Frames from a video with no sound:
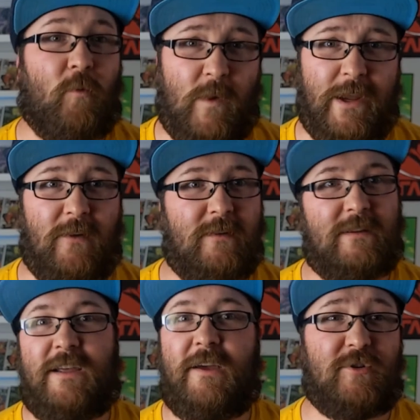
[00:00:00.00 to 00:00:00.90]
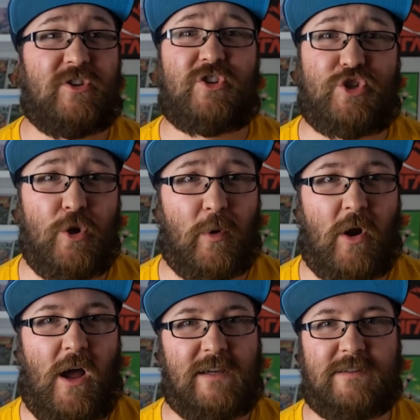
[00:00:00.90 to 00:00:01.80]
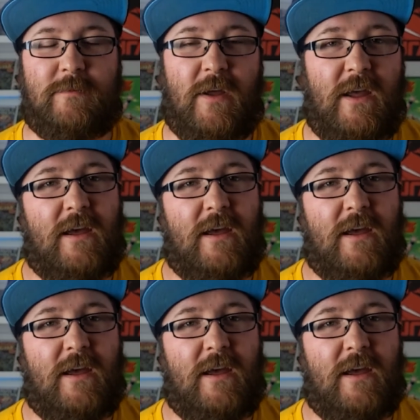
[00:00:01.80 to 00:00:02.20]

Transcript: real. It was super awesome.